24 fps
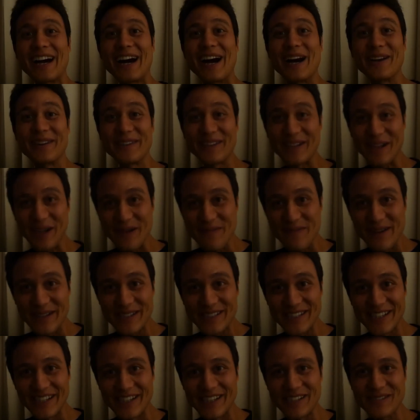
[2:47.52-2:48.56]
I don't think I
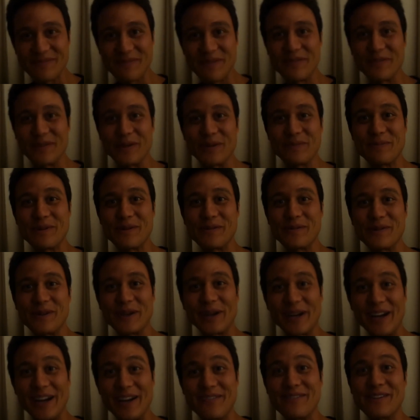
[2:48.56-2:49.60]
mentioned this before, but we
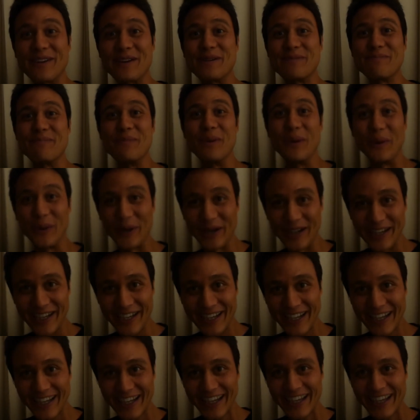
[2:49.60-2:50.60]
are having a boy,